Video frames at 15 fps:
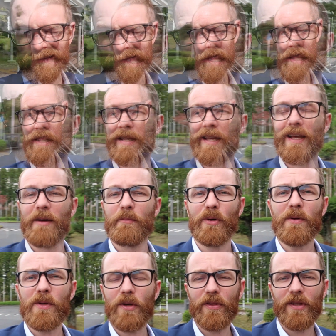And
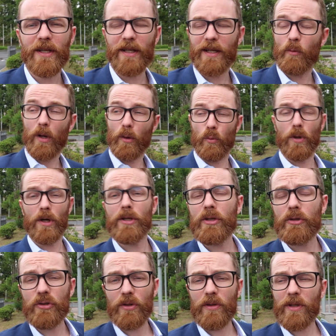probably you're thinking, well, what are
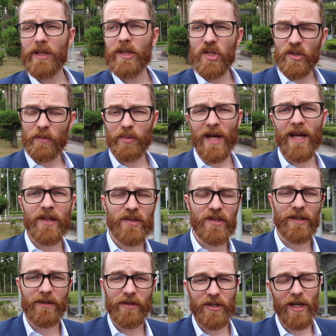you doing in Japan,
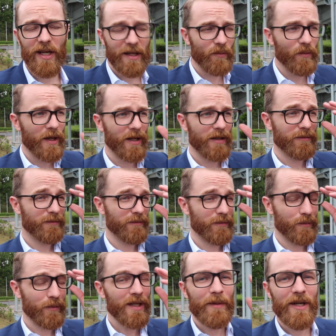sunshine? Well,
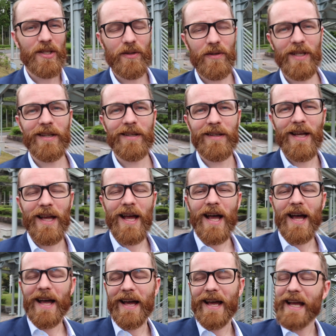what am I doing here?
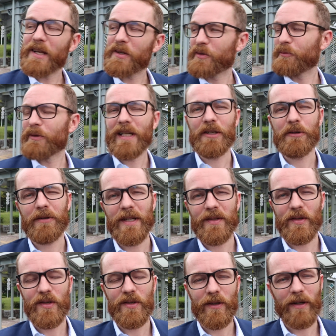It's really
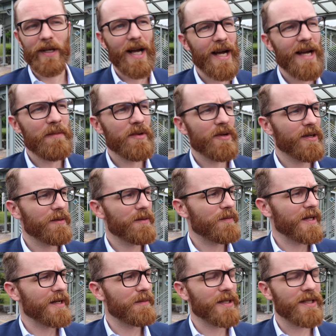crazy story. I'm gonna
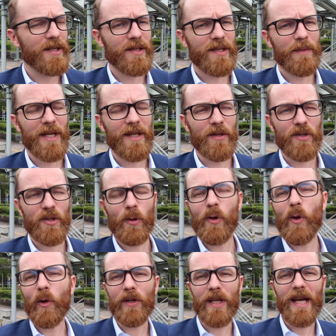uh, participate in the
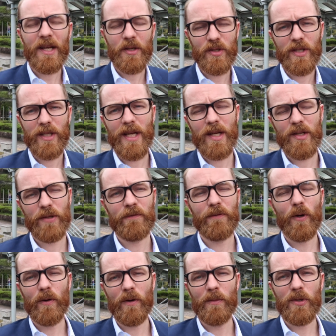so-called STS
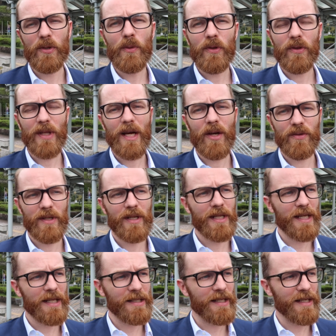Forum
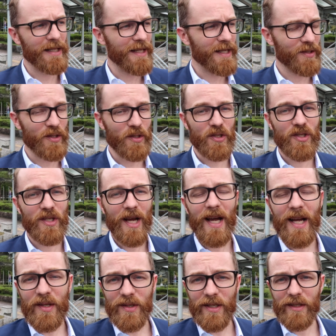2018 and that's the
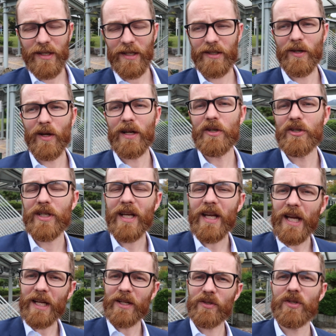Science and Technology
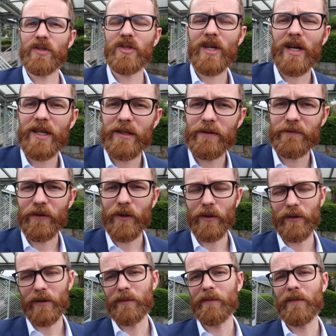in Society
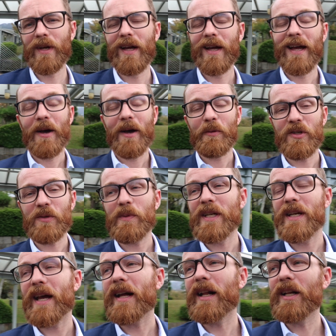Forum which is
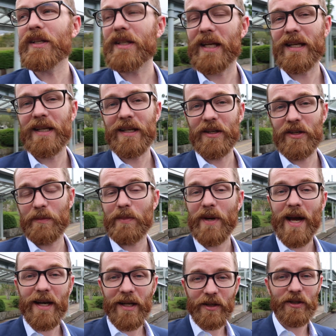being held in
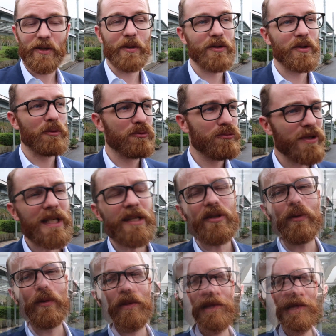Japan and Kyoto. Really
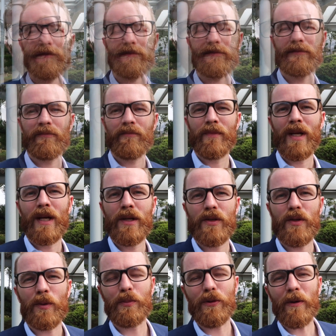cool.
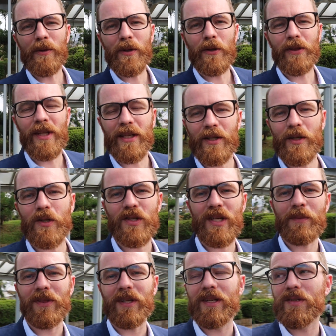So probably you're thinking the
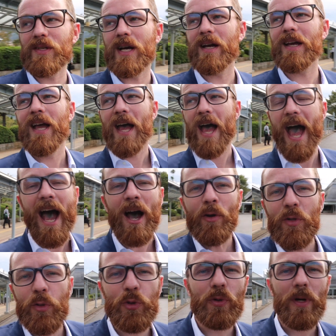same thing as I. How
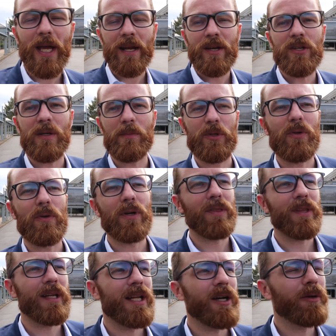did you end up going
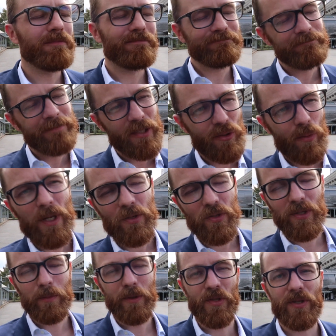there? Now, it's quite a
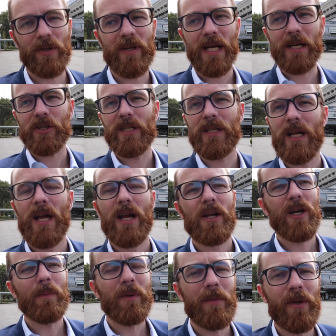simple story actually. A
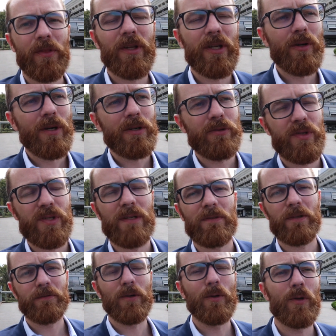couple of months ago I received
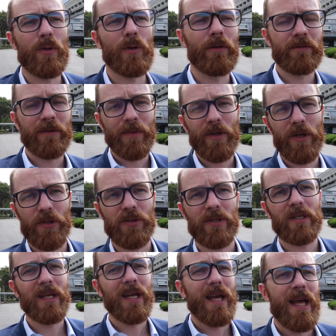a phone call from the
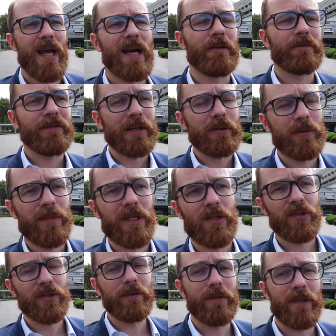Austrian uh, Federal
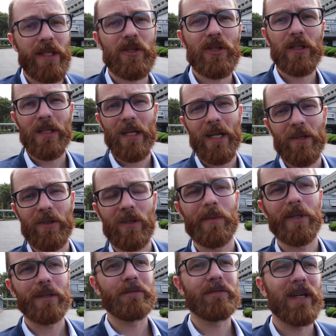Ministry for Digital and
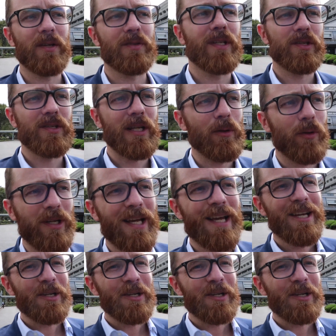Economic Affairs and they said, look,